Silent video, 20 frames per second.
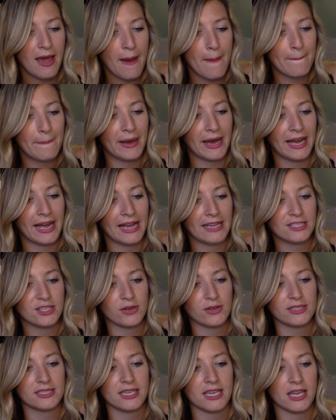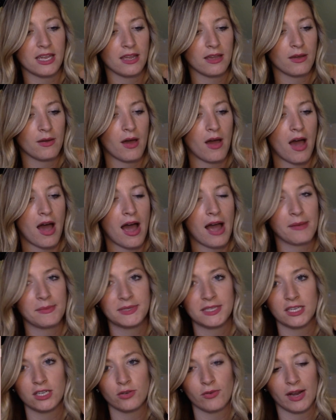But as you can see, I'm
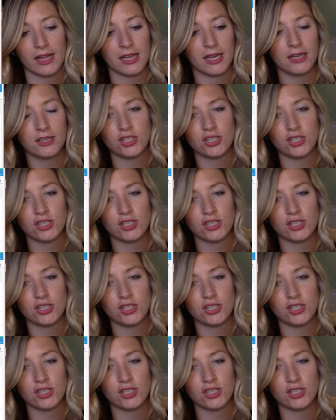Cinderella,